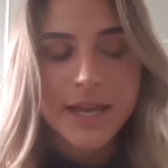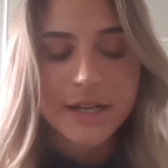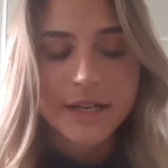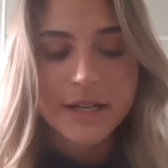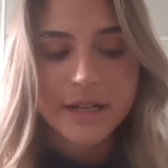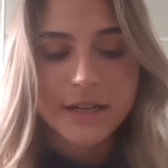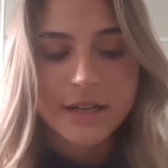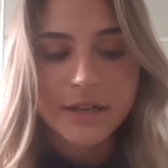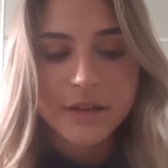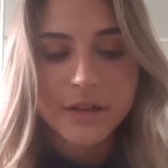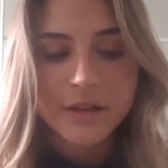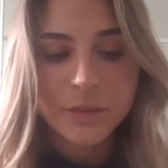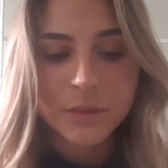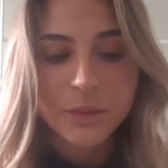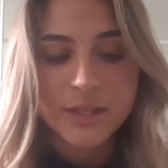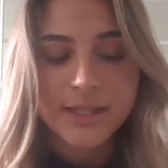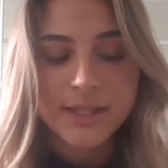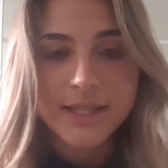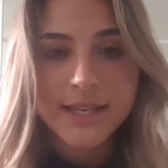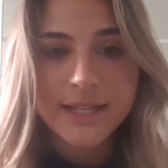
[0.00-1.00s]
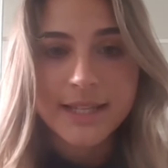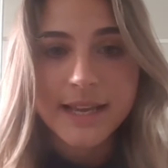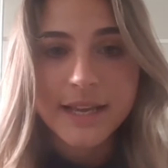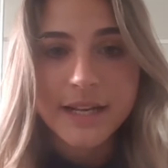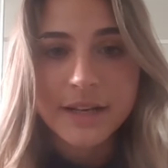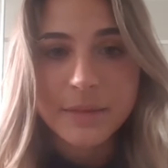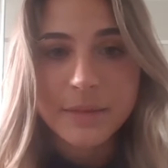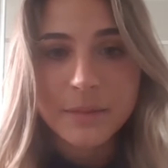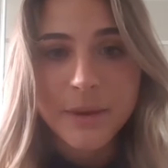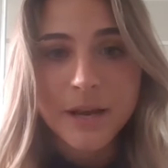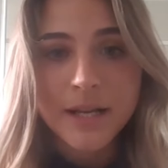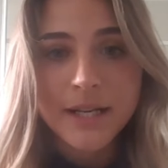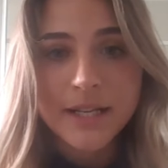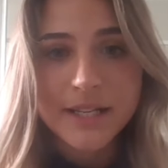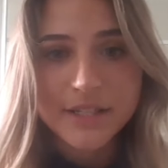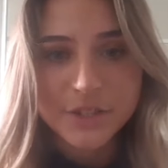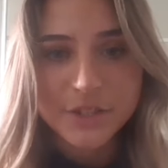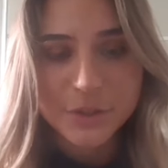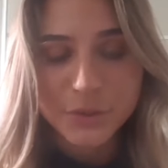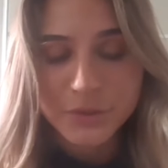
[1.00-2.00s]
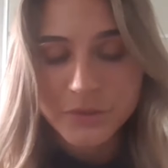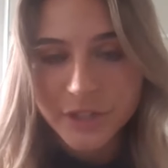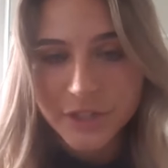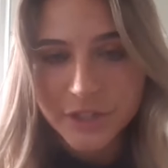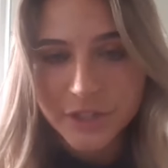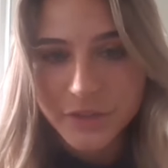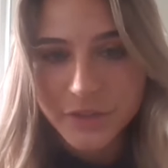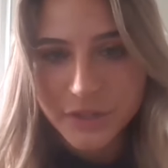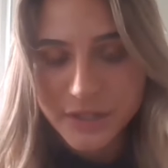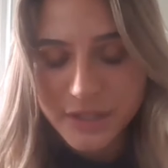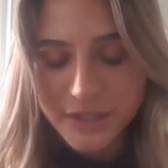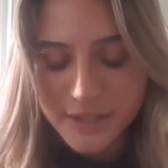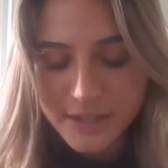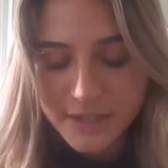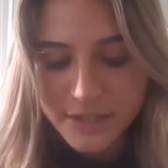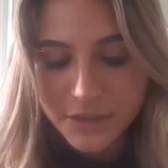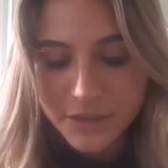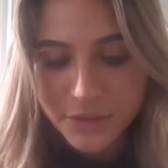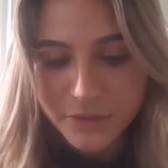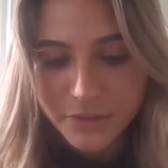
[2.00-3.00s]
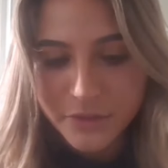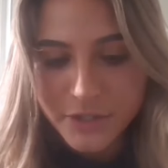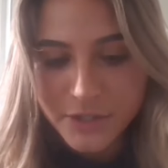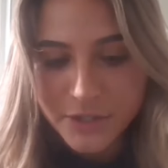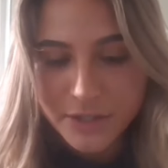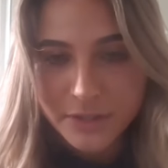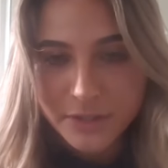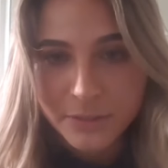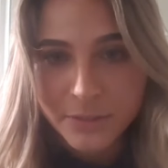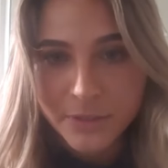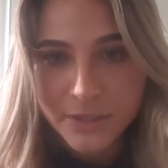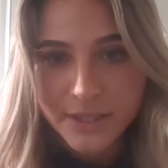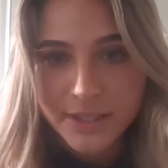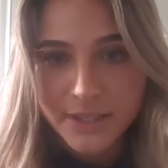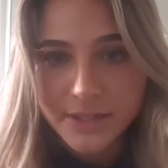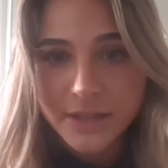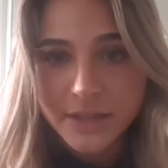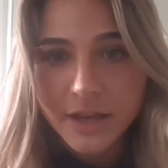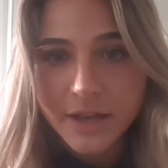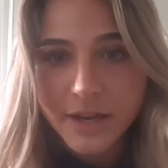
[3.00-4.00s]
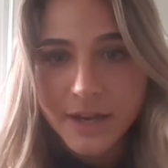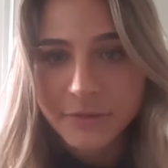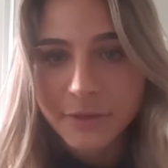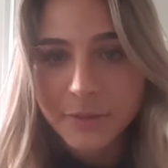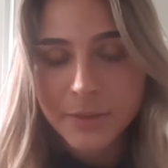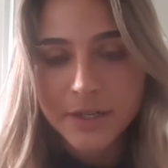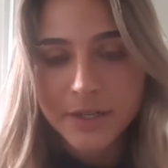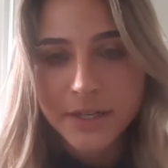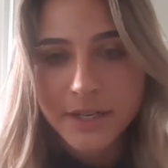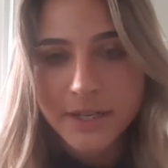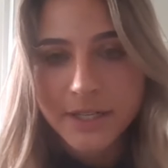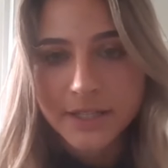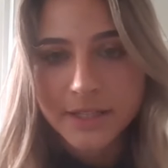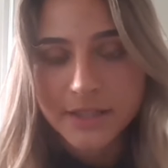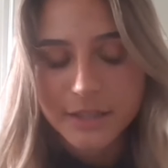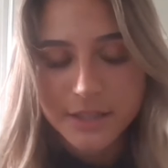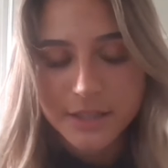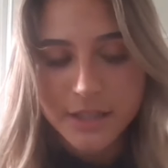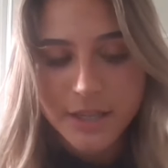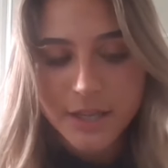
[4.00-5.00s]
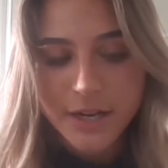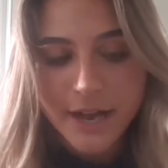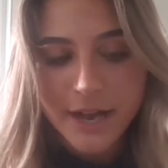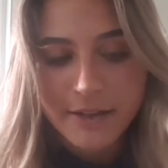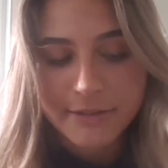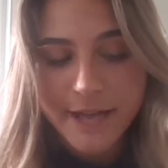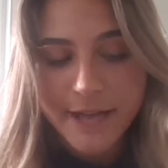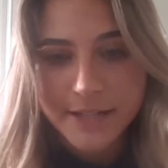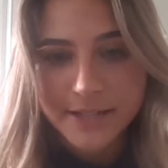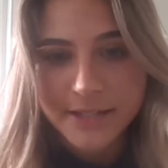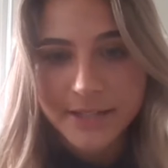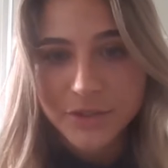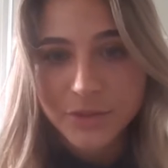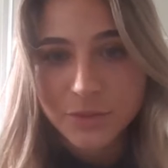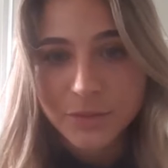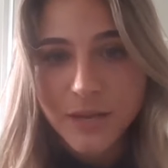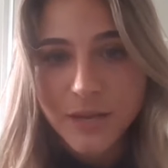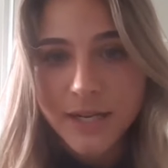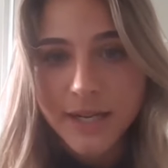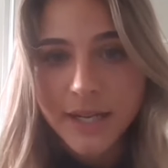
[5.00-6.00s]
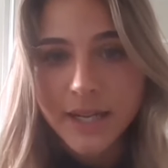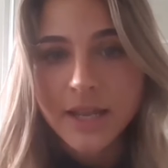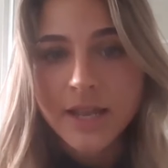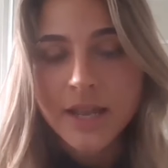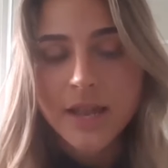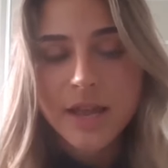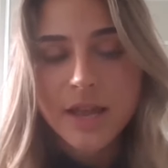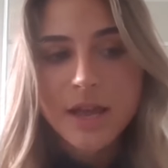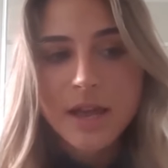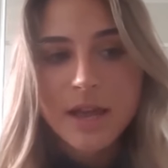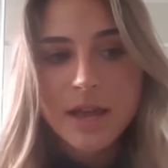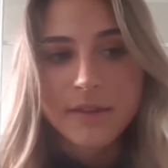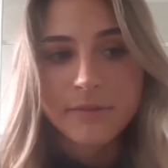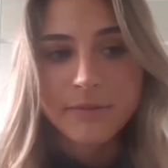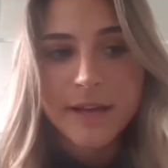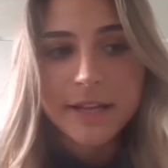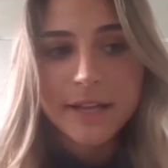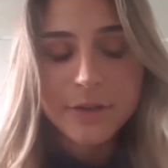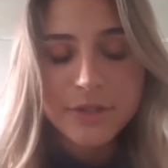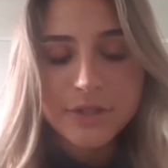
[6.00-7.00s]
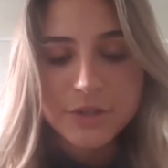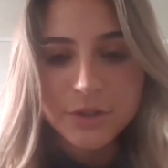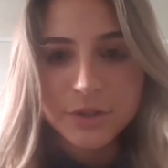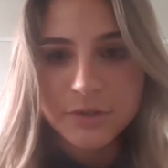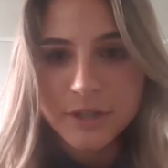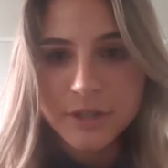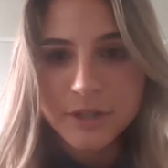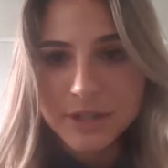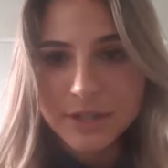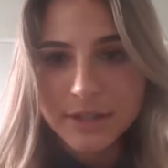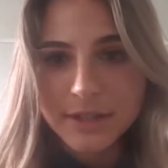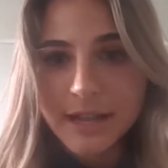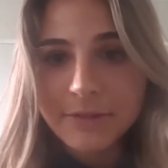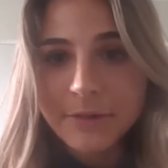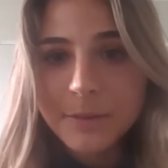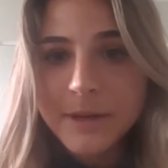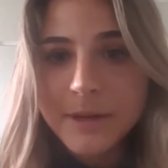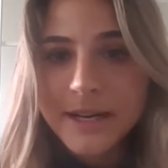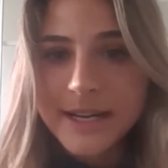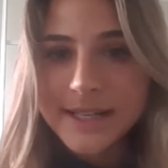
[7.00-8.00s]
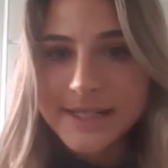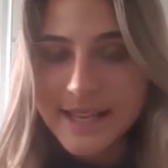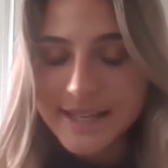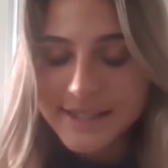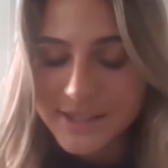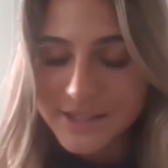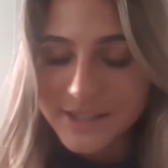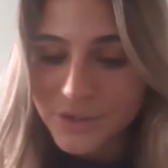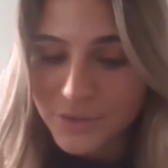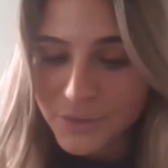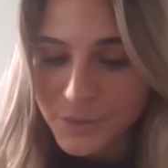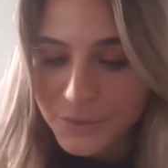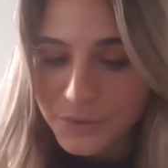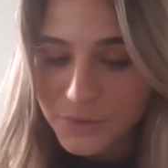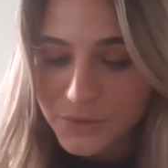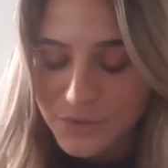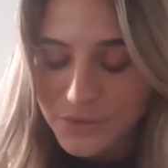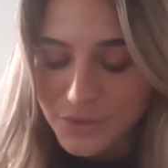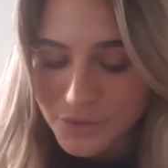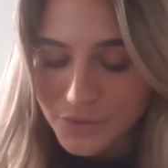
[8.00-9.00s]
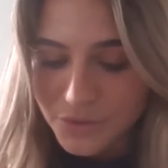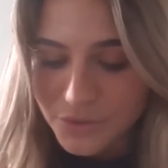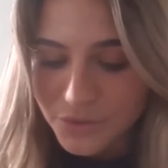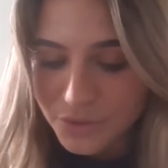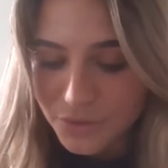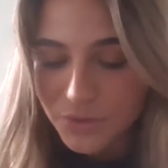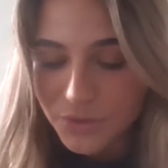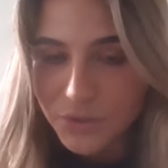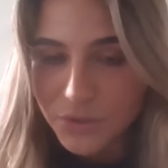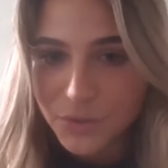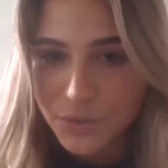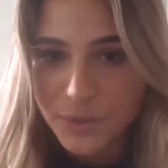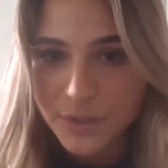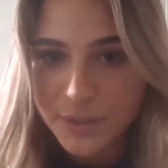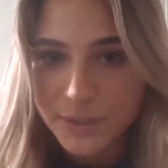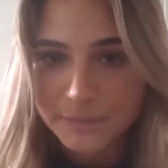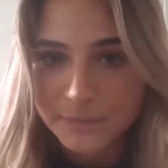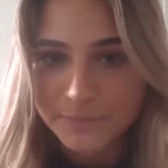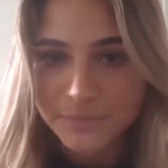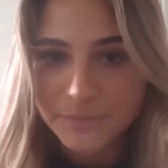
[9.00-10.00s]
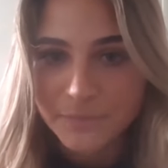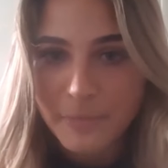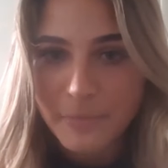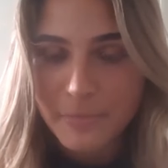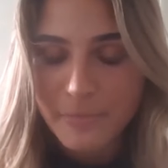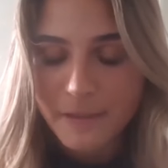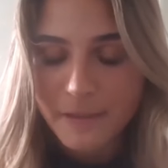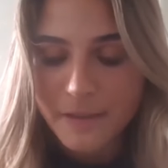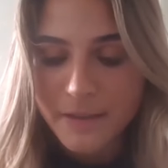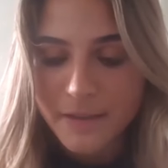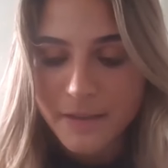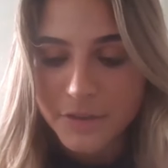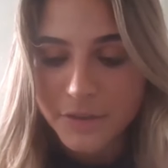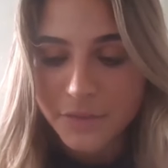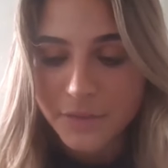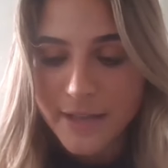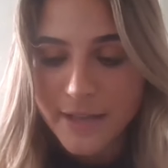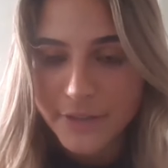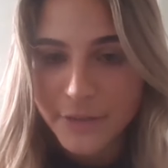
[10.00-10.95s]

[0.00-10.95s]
and uh, we see that money is univer- is universal, but it's not. Everybody ha- does not have access to money, and value is universal. Everybody has access to to um, its